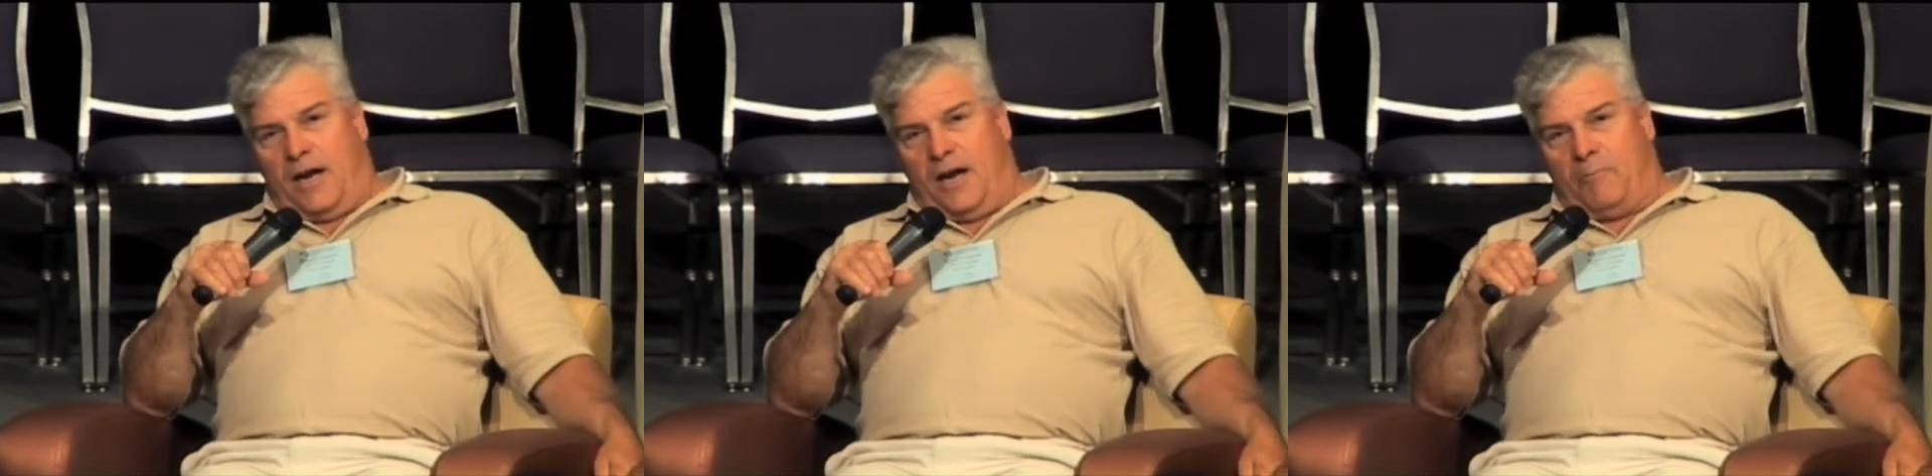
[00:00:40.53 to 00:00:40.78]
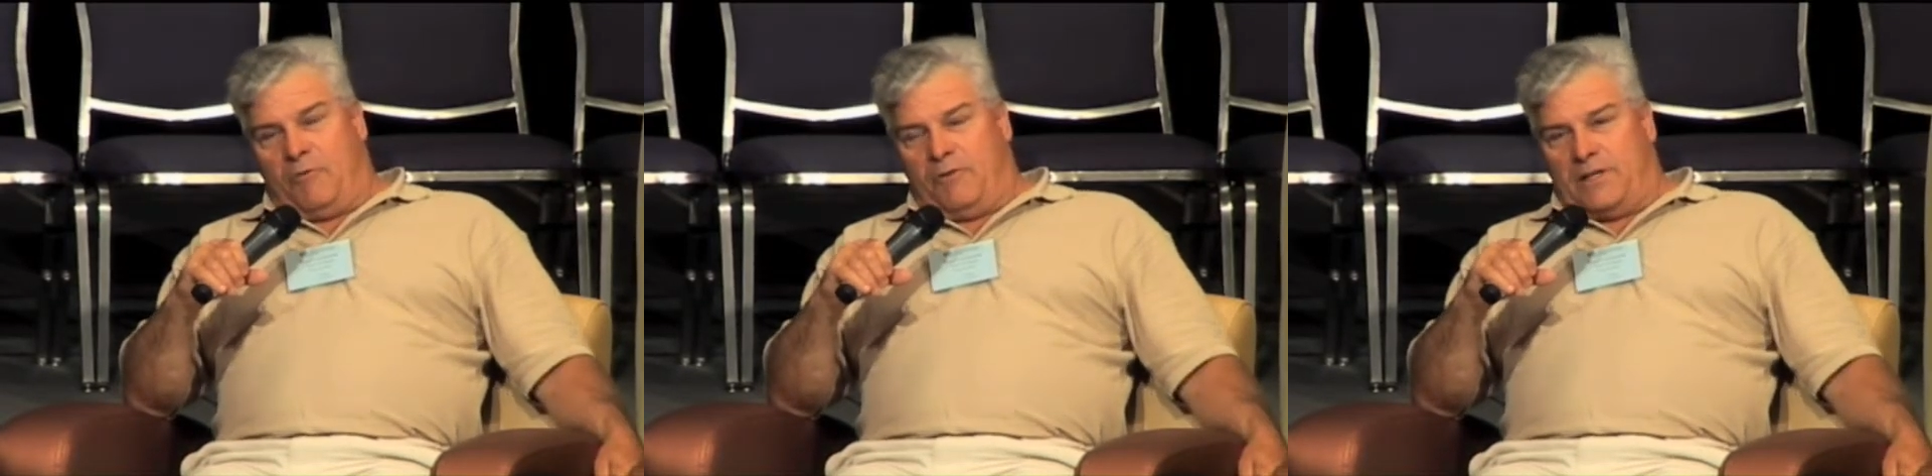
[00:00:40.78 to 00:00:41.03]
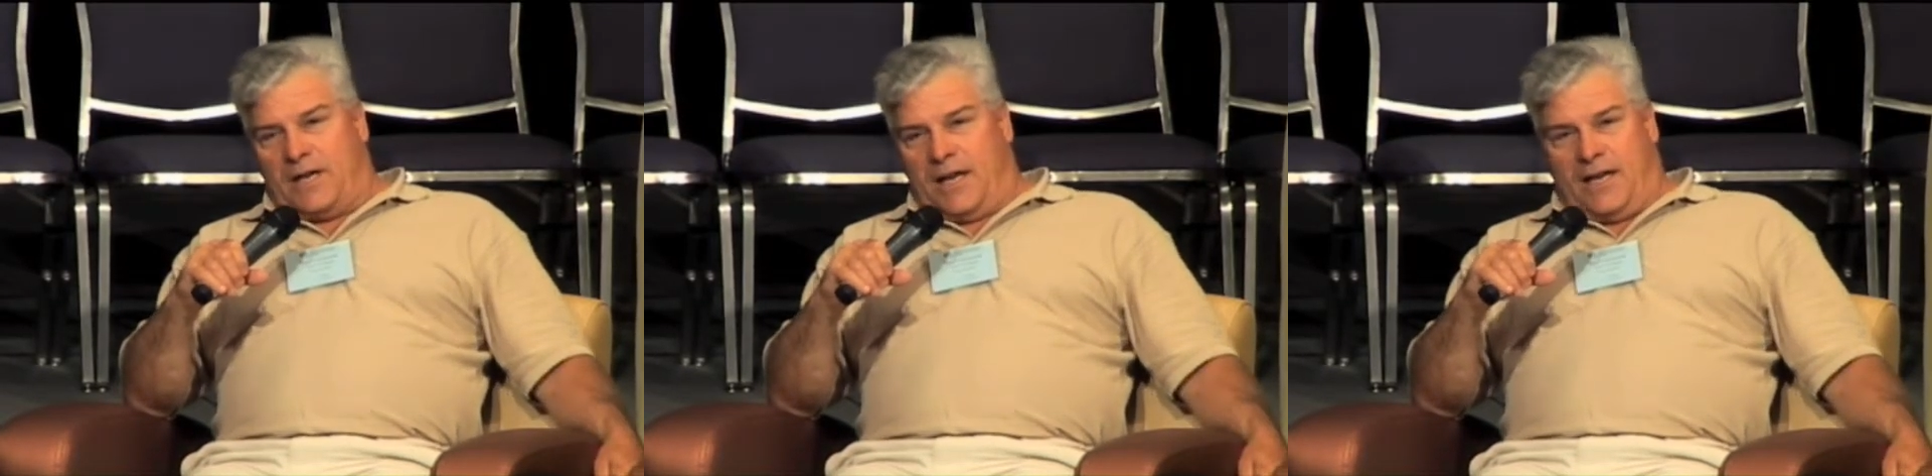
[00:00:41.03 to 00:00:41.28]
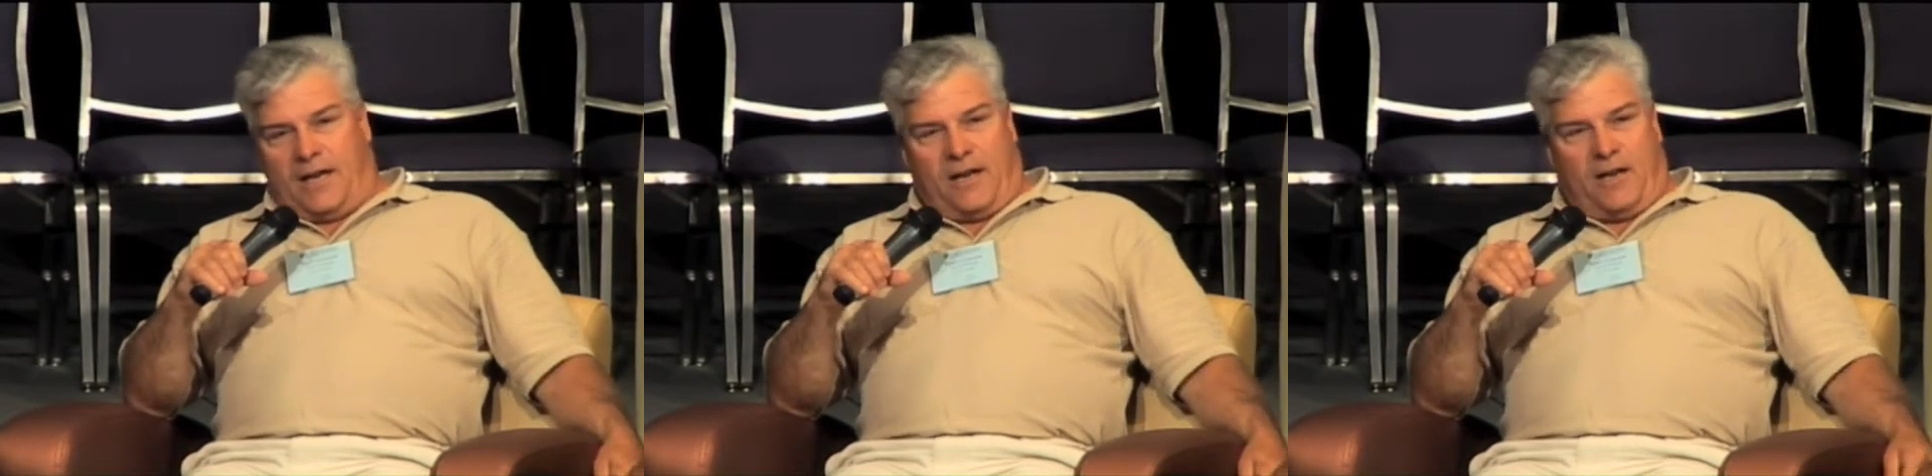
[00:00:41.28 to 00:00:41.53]
I'm a
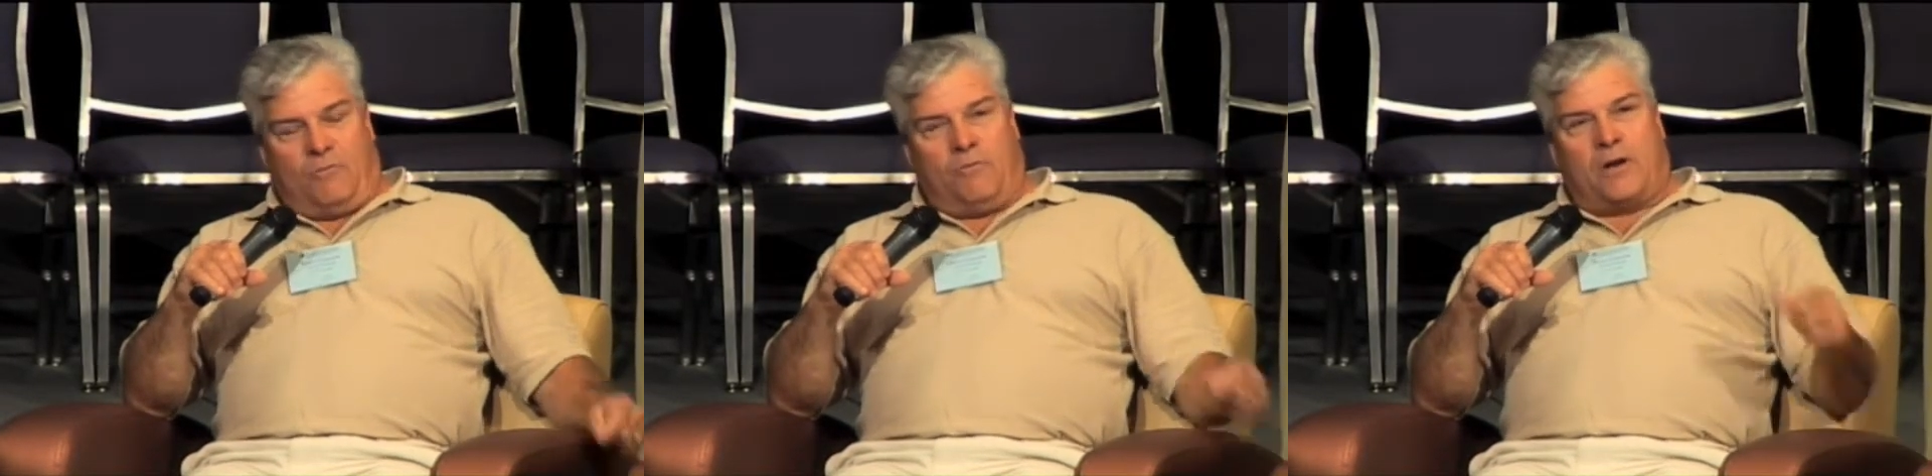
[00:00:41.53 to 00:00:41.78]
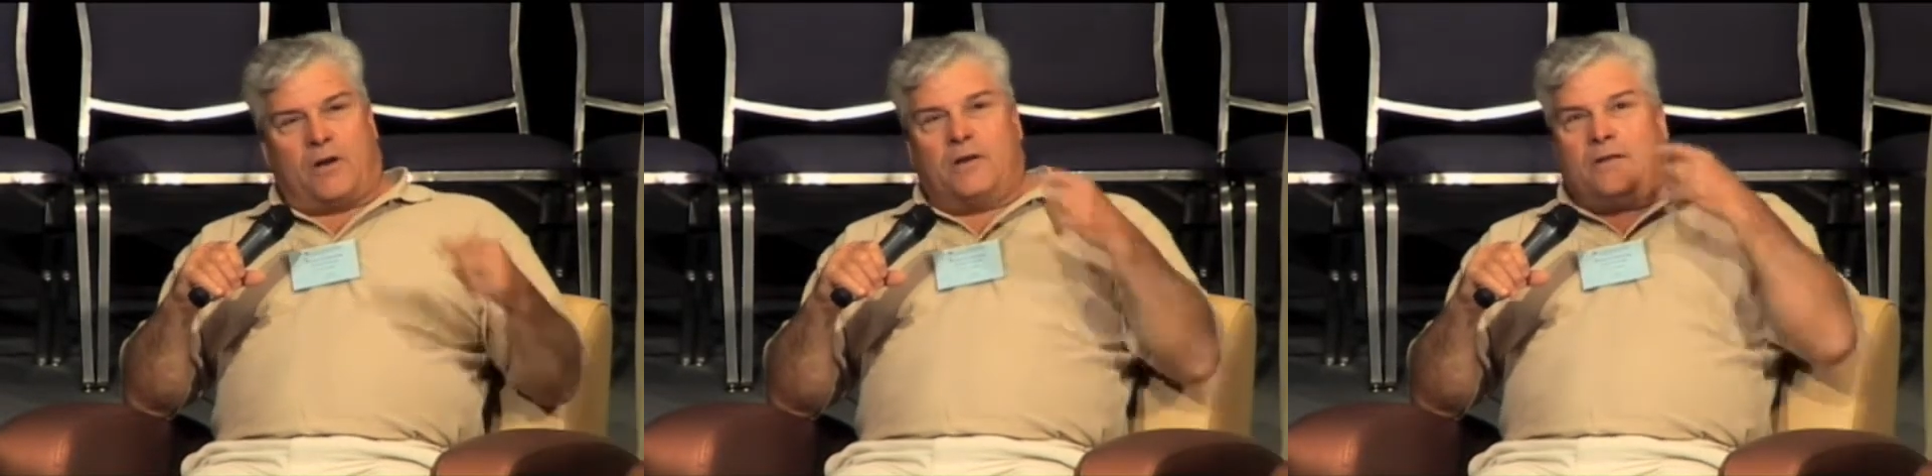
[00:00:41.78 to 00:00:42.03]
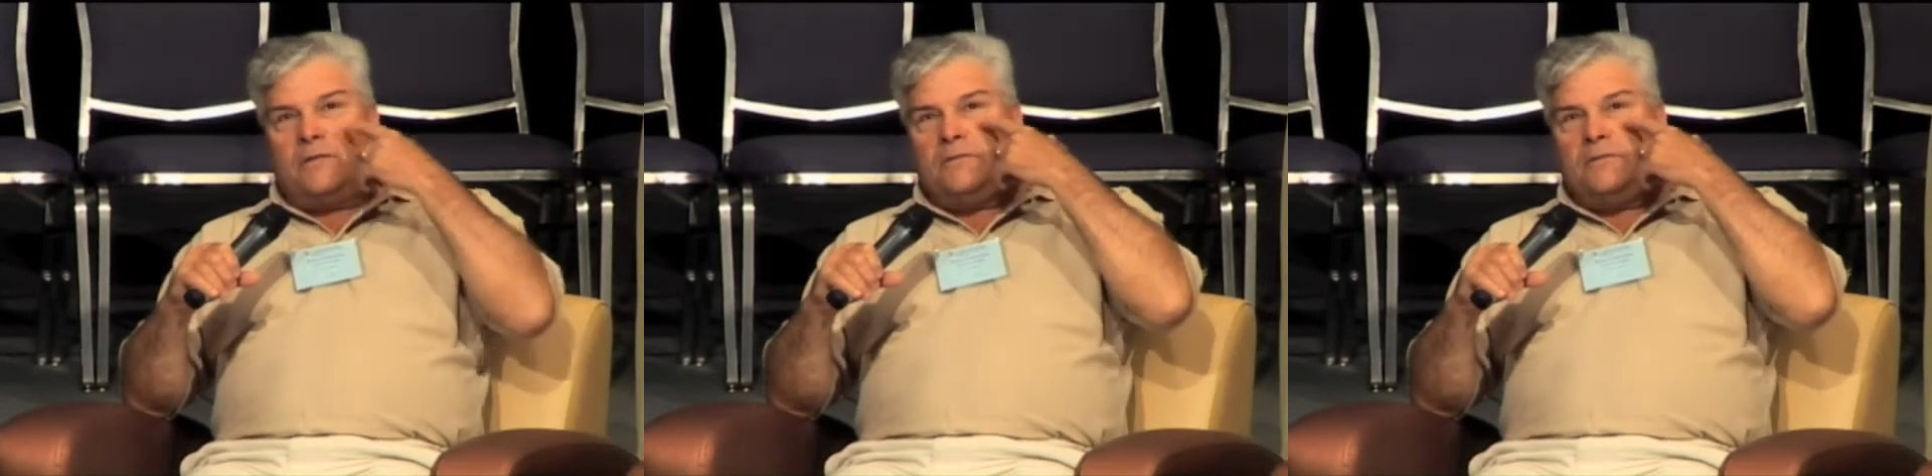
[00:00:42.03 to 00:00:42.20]
retired iron worker,